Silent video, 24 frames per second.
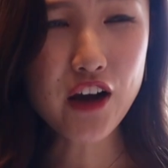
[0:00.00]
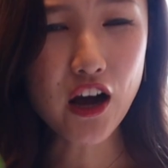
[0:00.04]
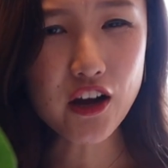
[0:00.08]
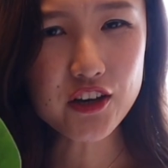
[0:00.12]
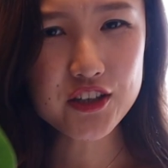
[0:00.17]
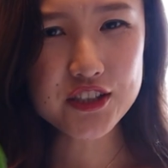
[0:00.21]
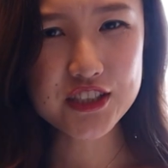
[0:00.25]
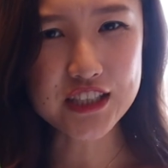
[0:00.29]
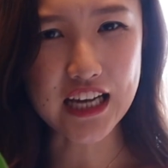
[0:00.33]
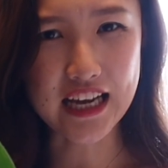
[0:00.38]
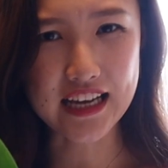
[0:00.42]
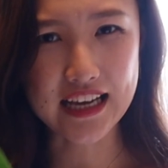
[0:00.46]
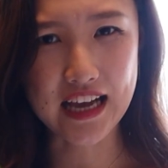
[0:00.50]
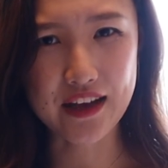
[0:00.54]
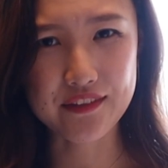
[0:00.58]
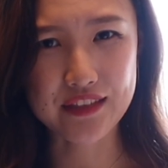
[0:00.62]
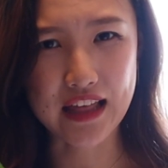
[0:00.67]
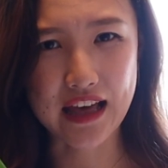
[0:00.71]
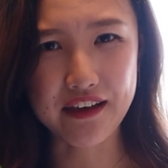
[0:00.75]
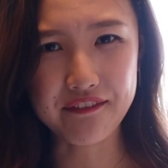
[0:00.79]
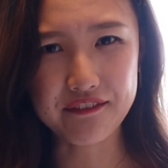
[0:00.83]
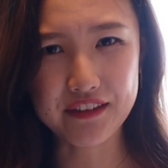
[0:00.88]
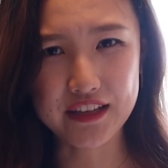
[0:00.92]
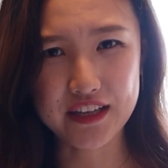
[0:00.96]
got to check out
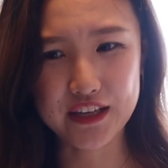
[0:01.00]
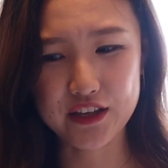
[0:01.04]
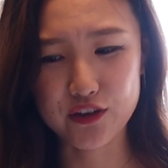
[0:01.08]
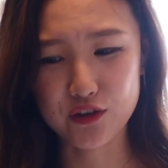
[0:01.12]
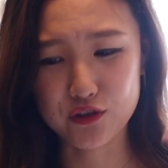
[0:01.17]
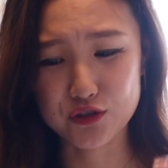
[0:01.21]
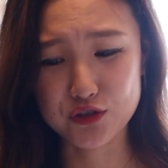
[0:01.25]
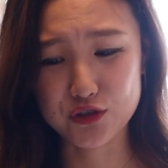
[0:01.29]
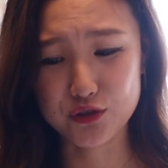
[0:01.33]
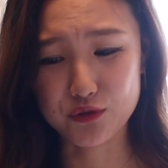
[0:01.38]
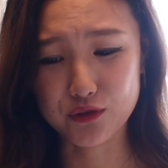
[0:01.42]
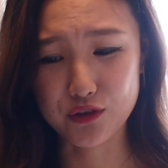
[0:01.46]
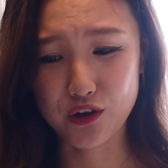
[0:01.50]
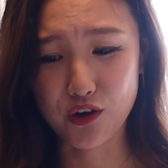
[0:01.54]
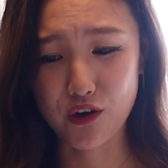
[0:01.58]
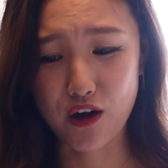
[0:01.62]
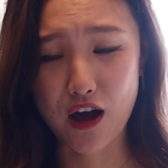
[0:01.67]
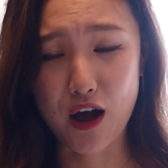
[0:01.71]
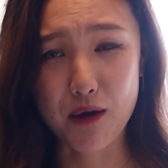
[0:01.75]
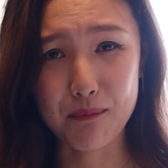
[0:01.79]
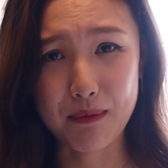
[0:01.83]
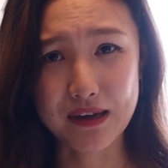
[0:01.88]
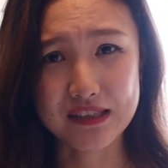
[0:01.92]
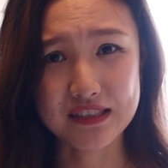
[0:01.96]
that video to know
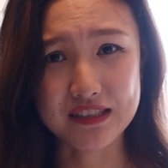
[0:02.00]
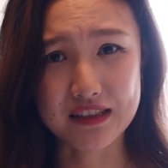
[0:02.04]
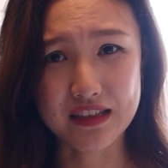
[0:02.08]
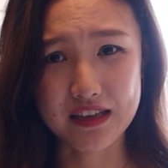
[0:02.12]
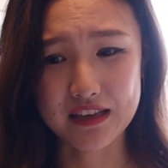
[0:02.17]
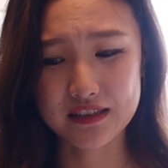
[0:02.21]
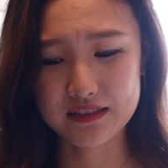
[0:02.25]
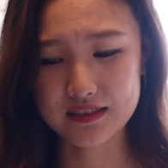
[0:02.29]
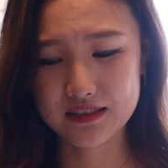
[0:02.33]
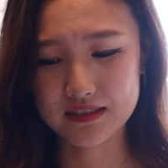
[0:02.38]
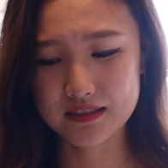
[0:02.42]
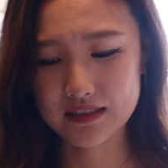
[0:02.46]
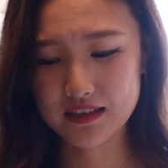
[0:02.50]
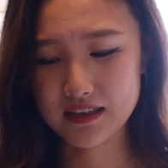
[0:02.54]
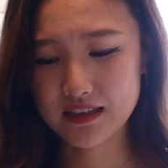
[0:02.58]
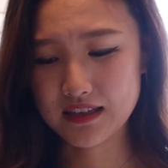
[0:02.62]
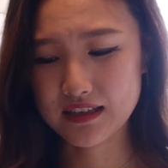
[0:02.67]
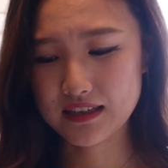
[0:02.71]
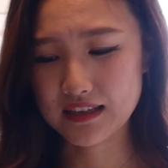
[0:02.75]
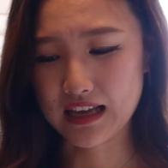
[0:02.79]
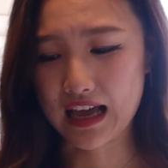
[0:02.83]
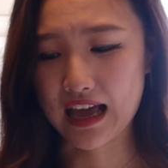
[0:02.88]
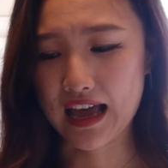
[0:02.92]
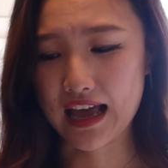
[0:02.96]
how much this
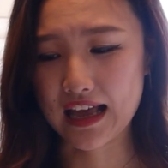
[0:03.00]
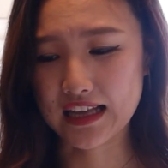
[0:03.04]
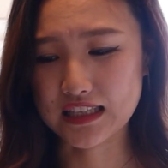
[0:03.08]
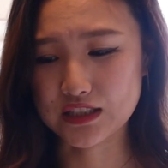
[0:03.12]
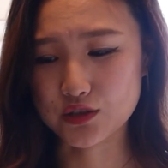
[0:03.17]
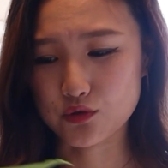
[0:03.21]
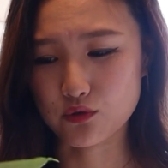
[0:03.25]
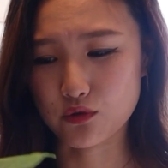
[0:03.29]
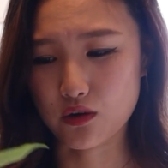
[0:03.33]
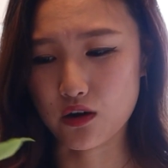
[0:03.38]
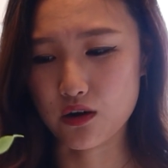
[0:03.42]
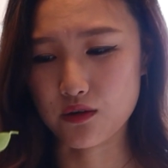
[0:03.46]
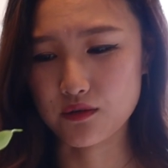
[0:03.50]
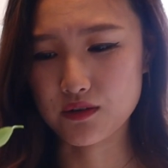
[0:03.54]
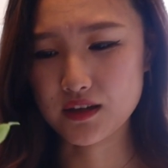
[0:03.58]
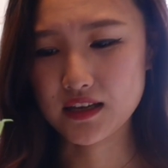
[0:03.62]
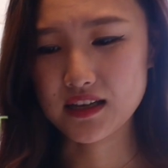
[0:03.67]
guy has grown.